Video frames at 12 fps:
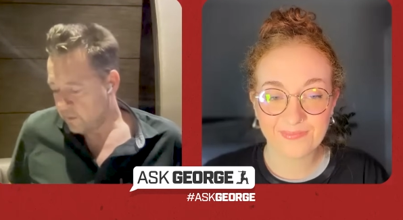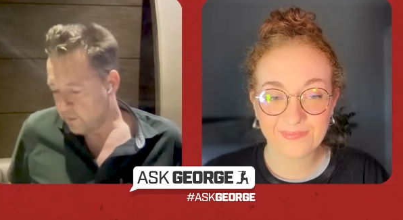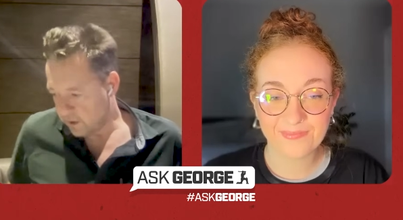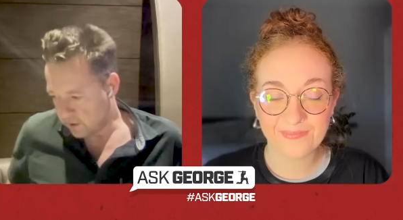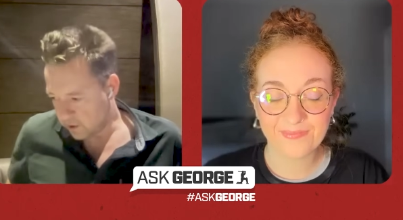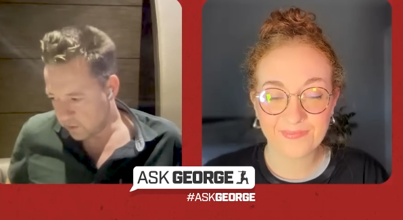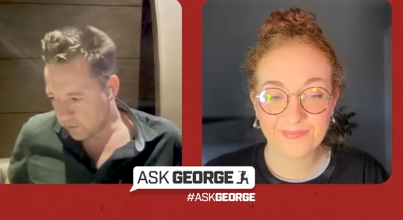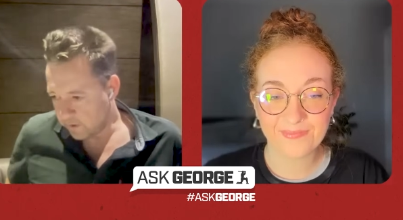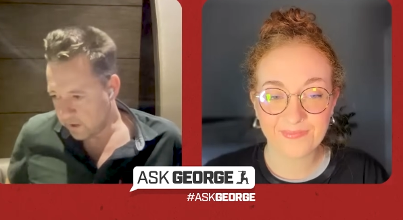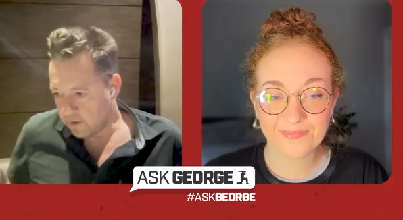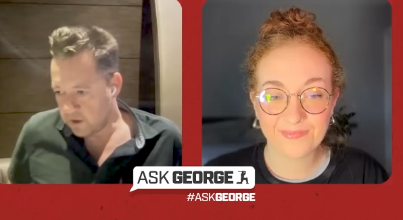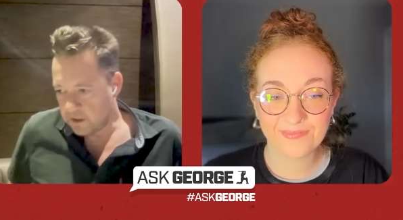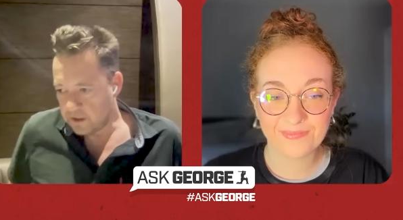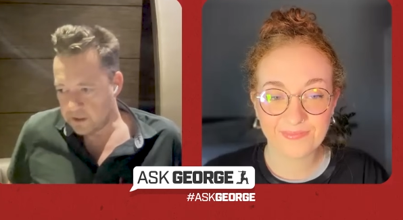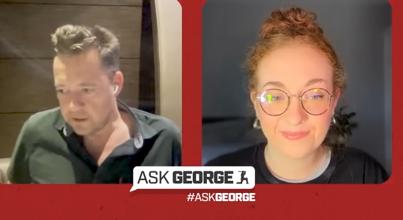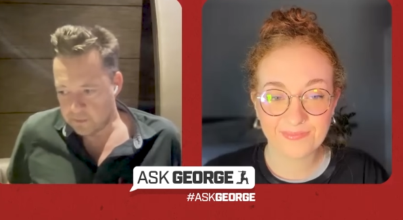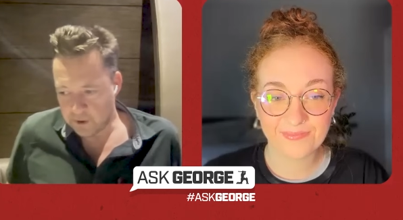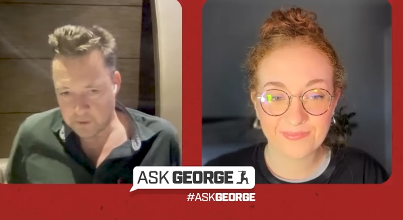Speaker 1: where the job of coaches
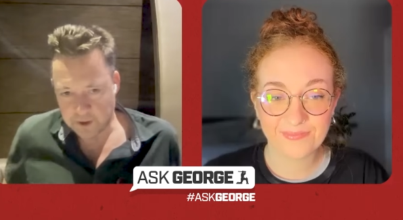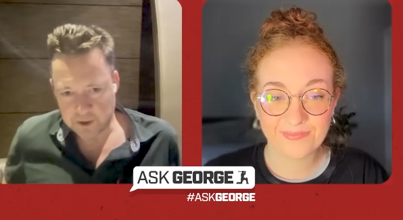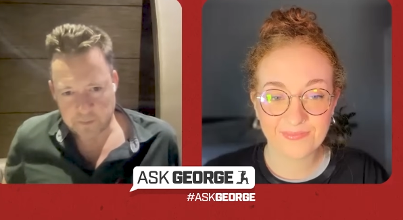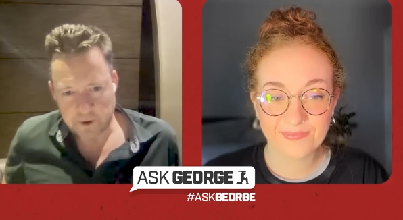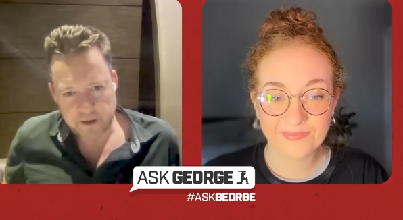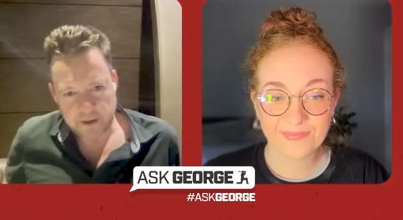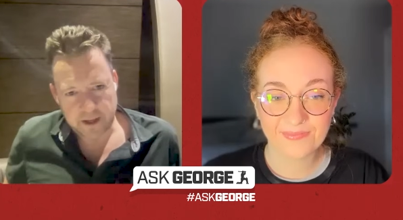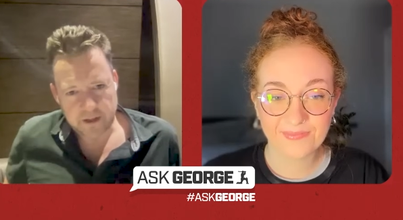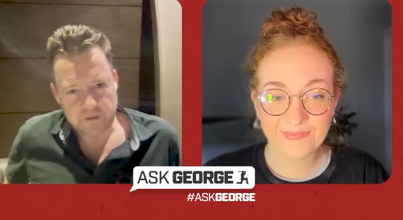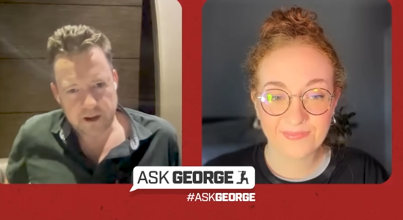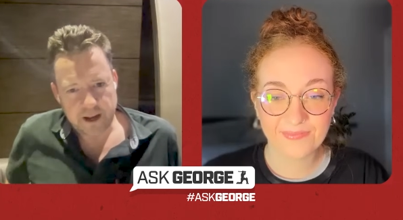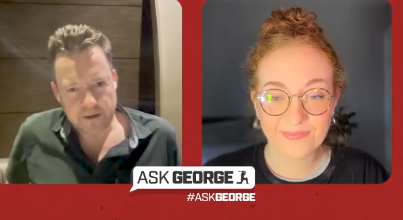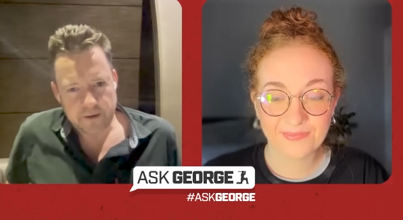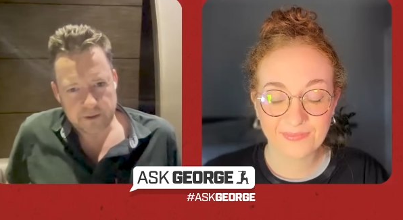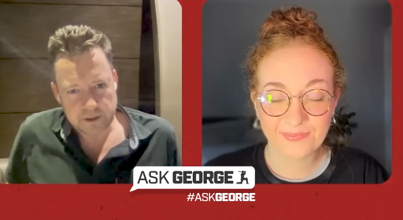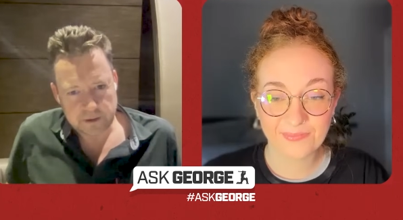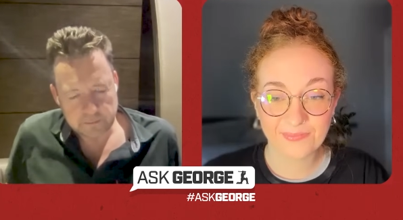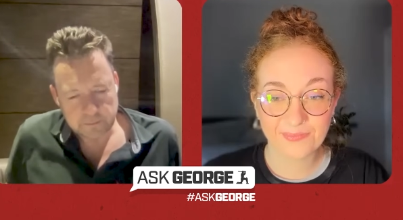is pretty much to buy the next round
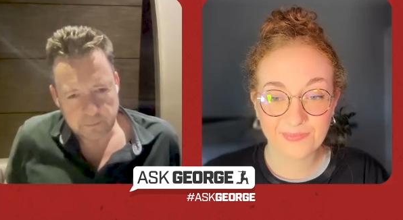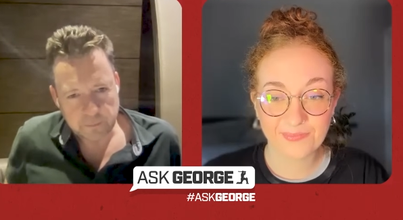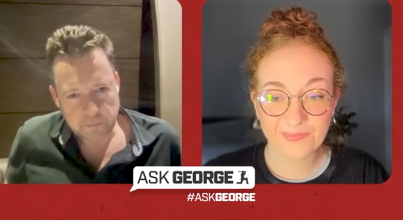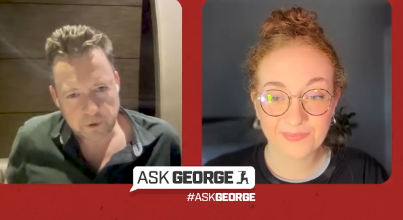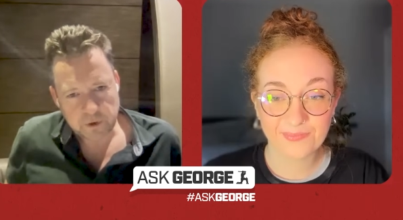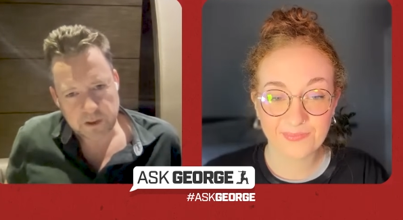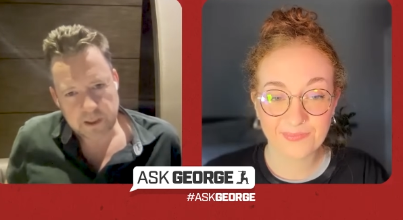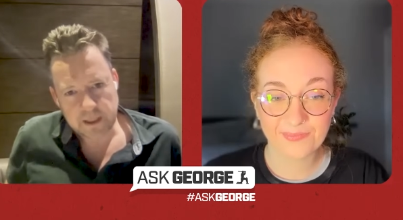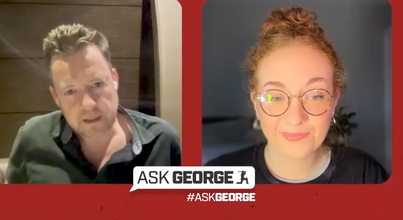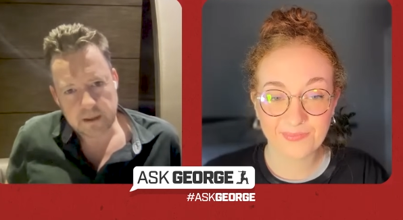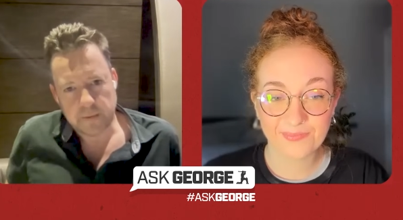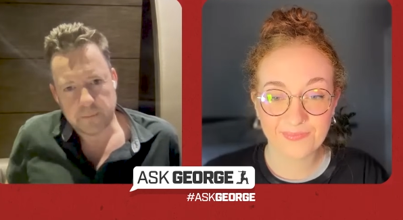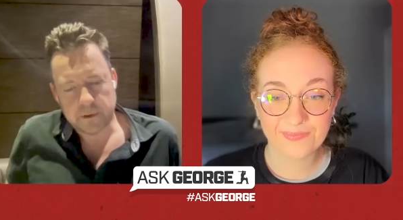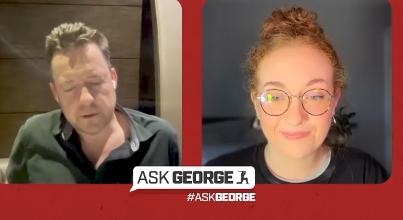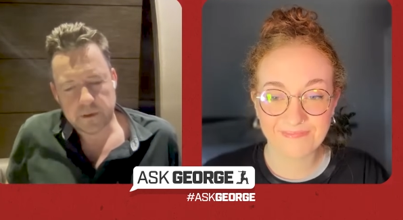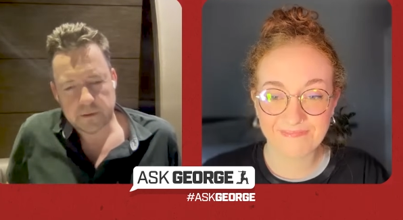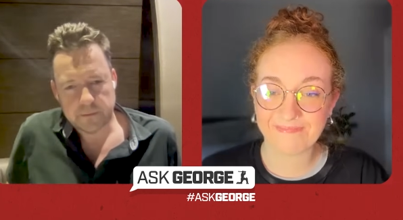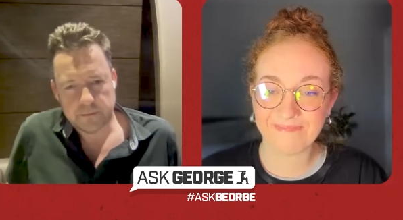and book the tea
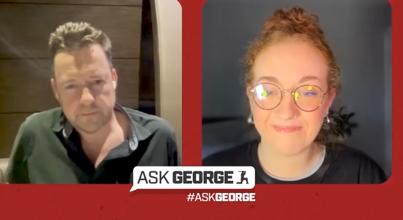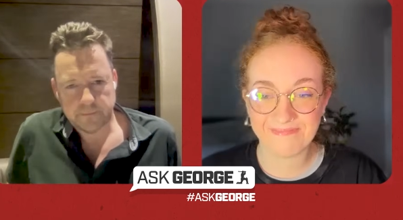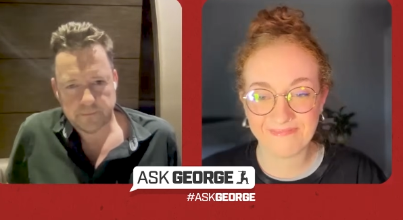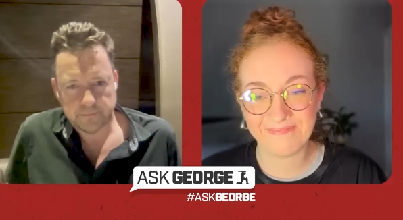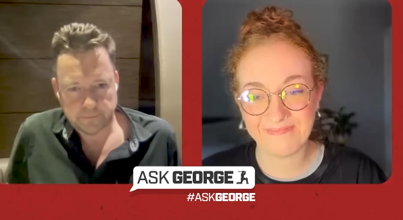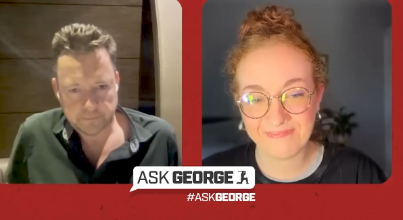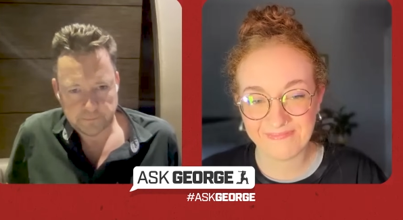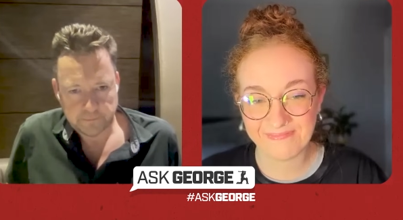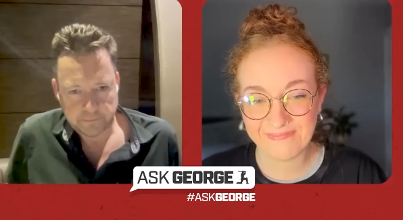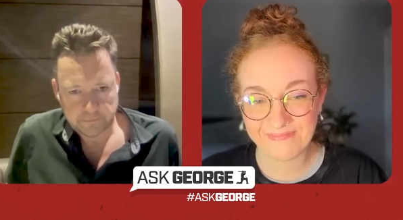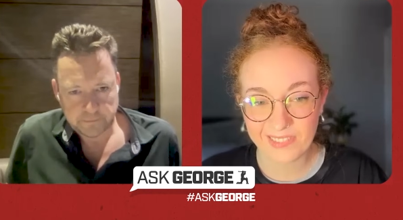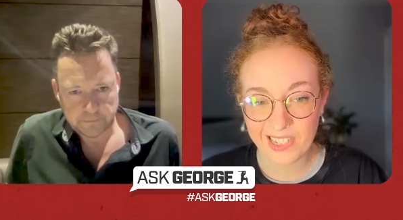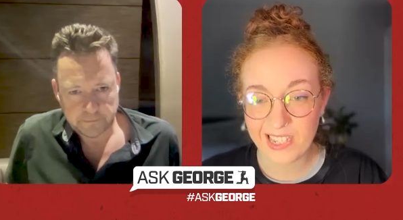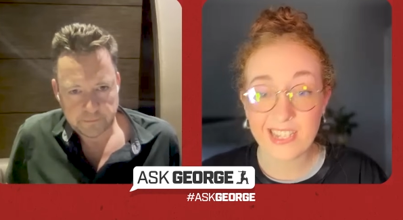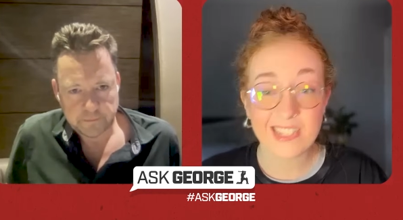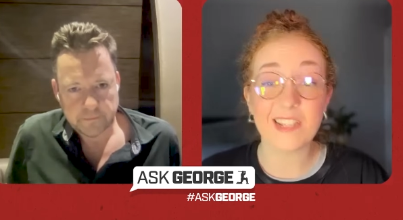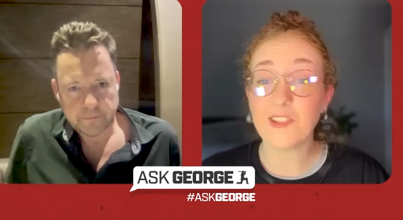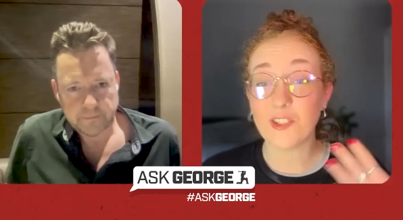times.
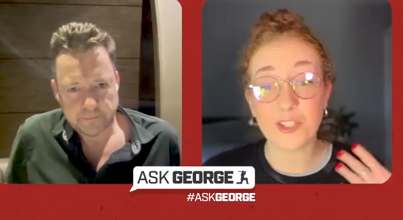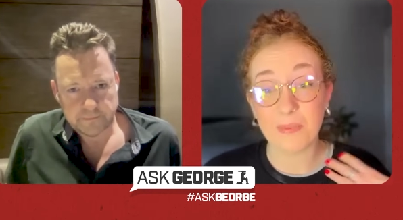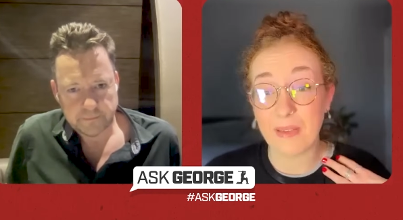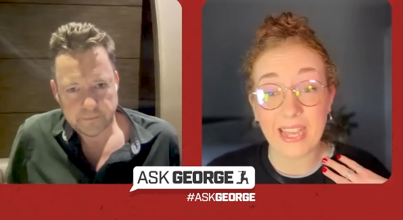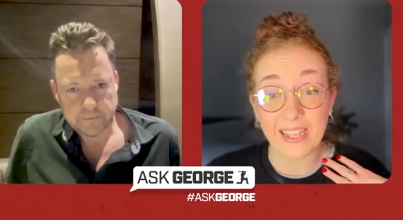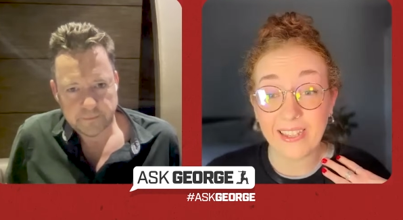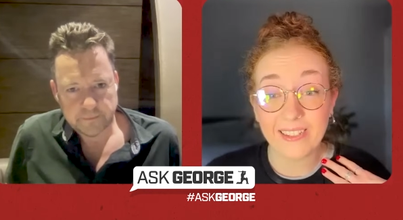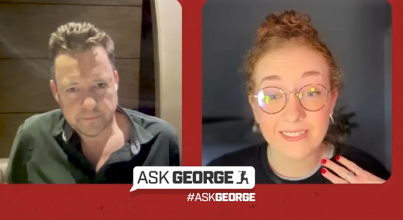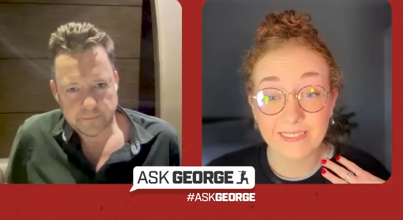
Speaker 2: Sounds good to me.